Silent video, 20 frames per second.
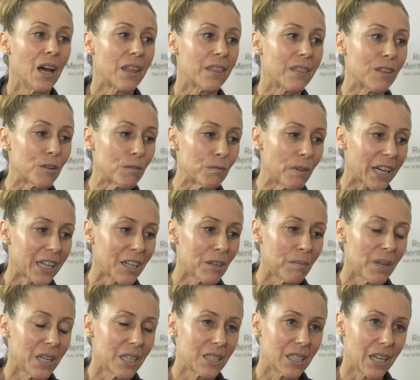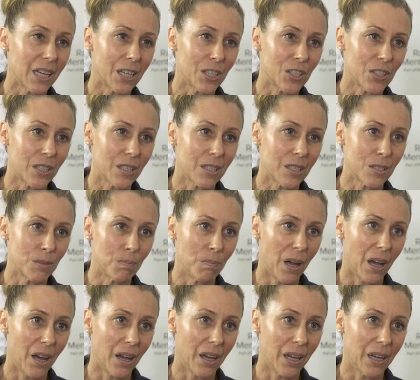The recommendations
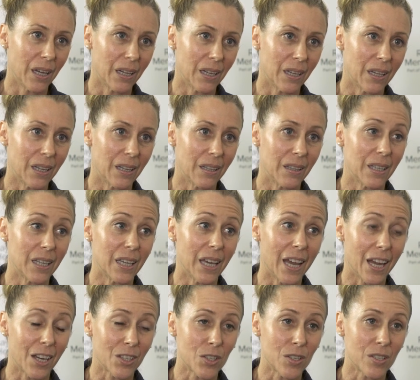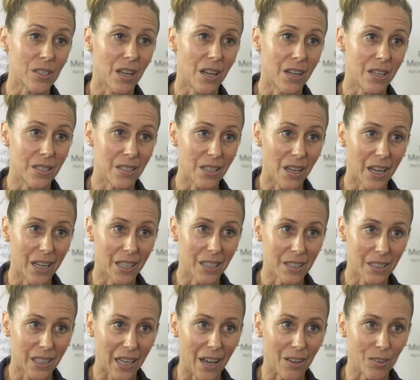by the Exercise
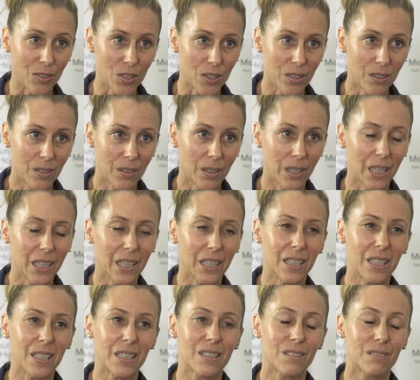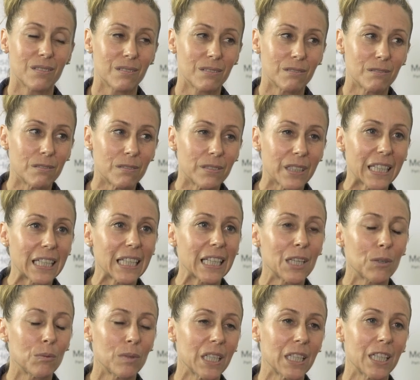Science Council is
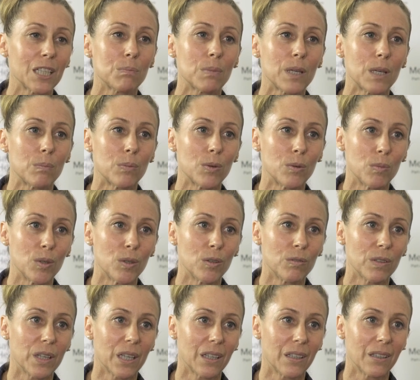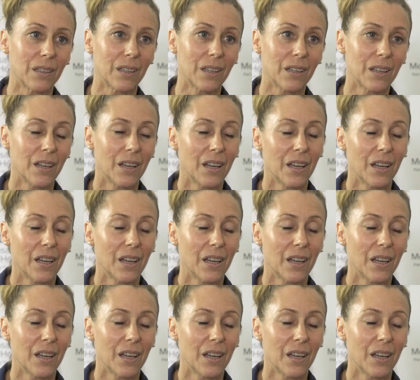really we need people moving